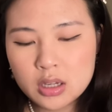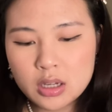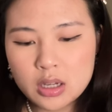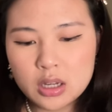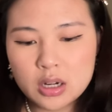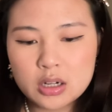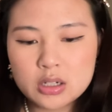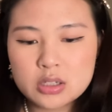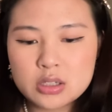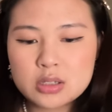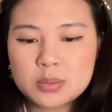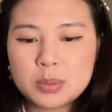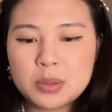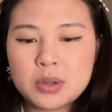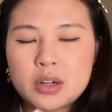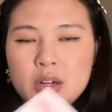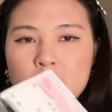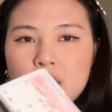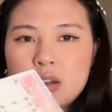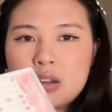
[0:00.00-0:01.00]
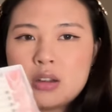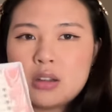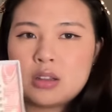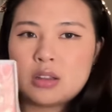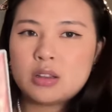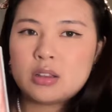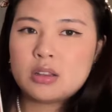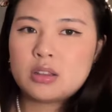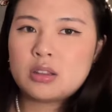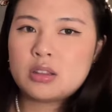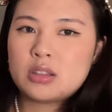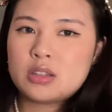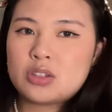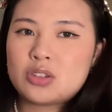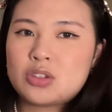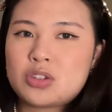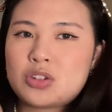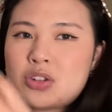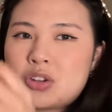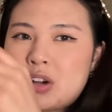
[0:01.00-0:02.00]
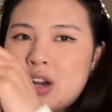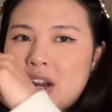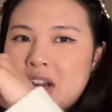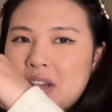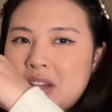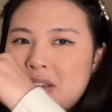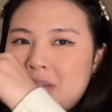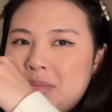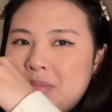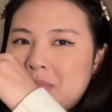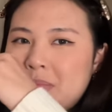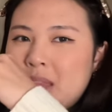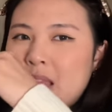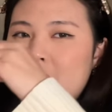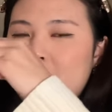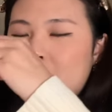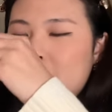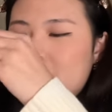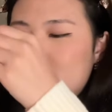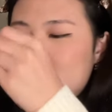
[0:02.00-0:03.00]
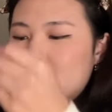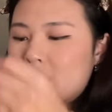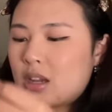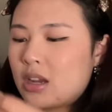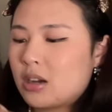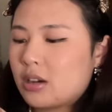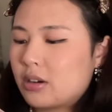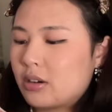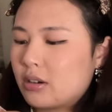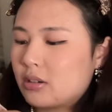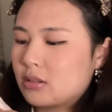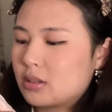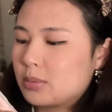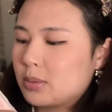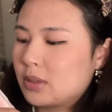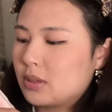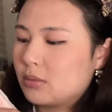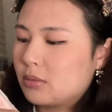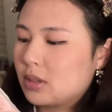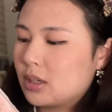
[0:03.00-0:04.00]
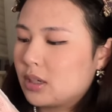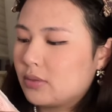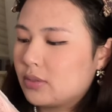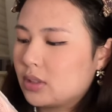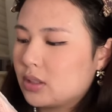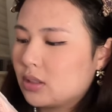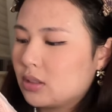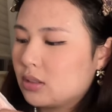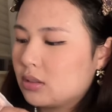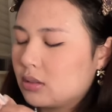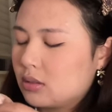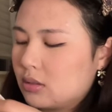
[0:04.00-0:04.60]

And I just put it on this tray, which is kind of gross, but whatever.